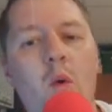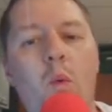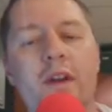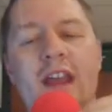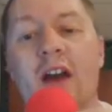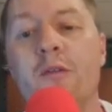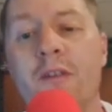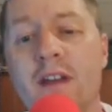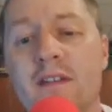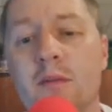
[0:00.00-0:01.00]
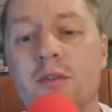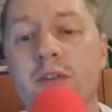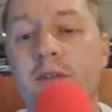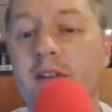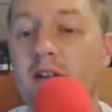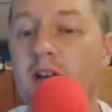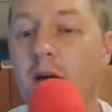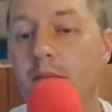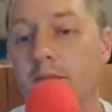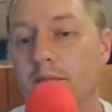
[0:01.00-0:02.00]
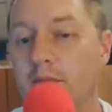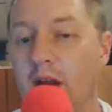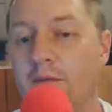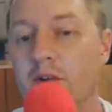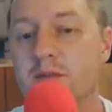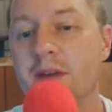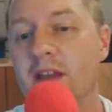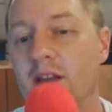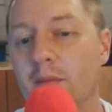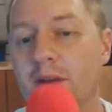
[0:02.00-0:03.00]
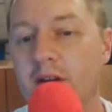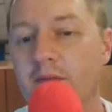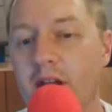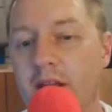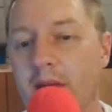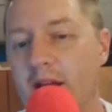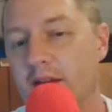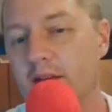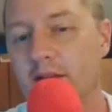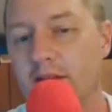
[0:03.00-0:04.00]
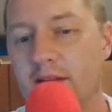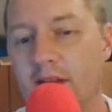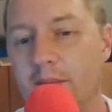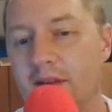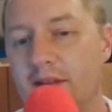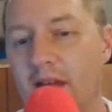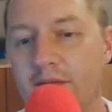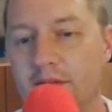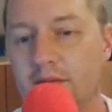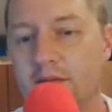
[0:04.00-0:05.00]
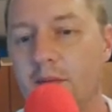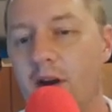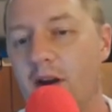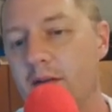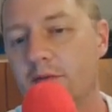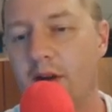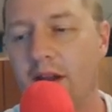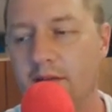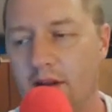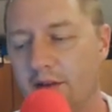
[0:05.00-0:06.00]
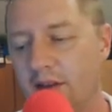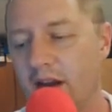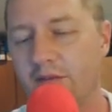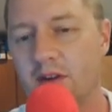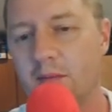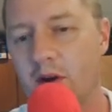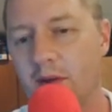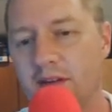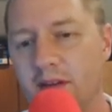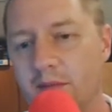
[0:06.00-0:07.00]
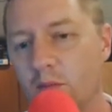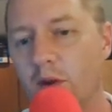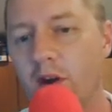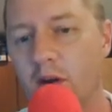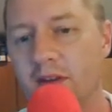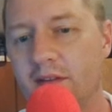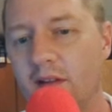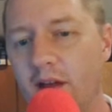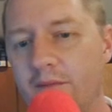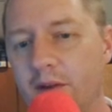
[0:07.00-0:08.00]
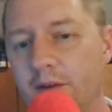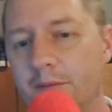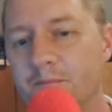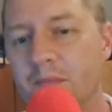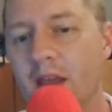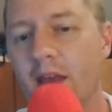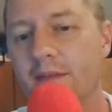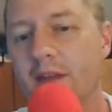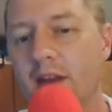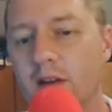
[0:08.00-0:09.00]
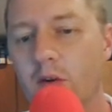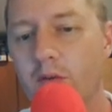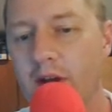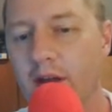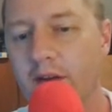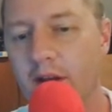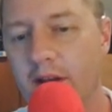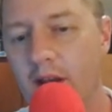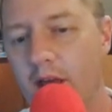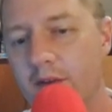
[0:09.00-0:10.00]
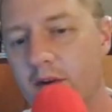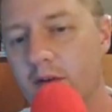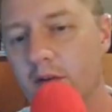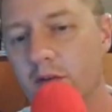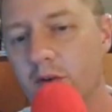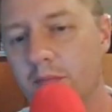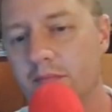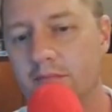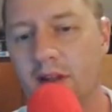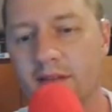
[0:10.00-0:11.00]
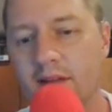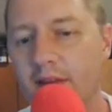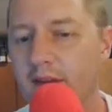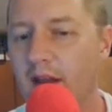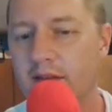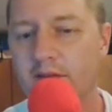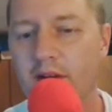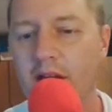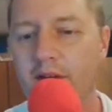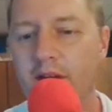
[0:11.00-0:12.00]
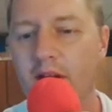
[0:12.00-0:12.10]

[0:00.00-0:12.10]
What Yahoo Fantasy will do is it'll come, my first pick, it'll pick a running back. Let's say it picks Alvin Kamara. Great. Now I got Alvin Kamara on my team. That's 1 RB slot filled. Then it'll go around another loop. Let's say the next round,